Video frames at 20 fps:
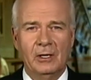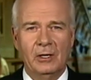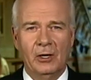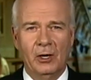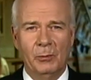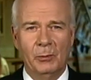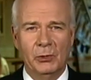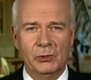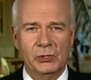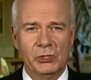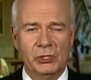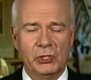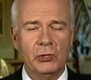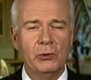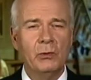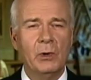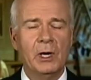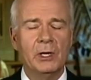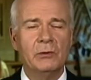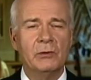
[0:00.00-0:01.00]
almost
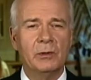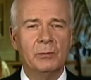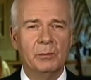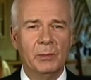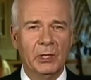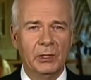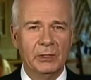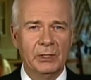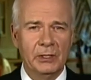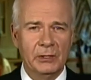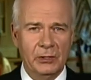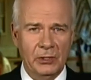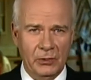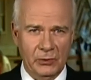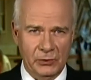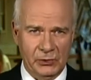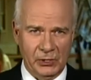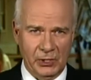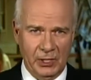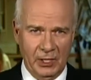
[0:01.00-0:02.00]
200 million
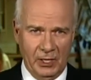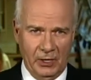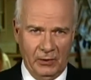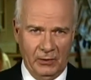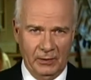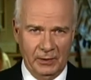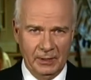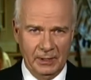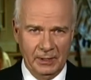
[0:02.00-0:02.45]
years ago.